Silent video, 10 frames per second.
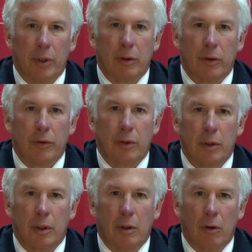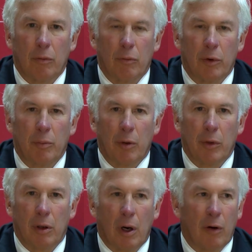because, you know,
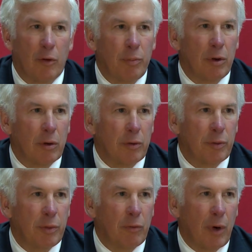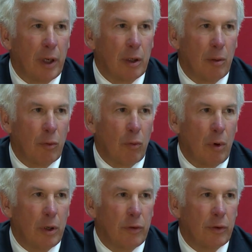remember that Harvard Pilgrim's been ranked number
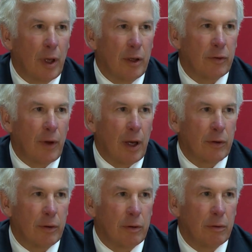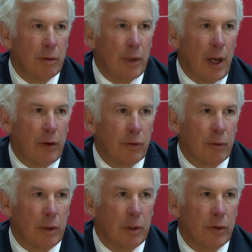one in satisfaction
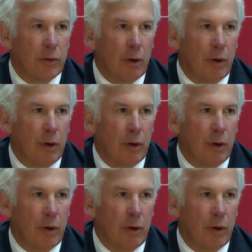nationally in this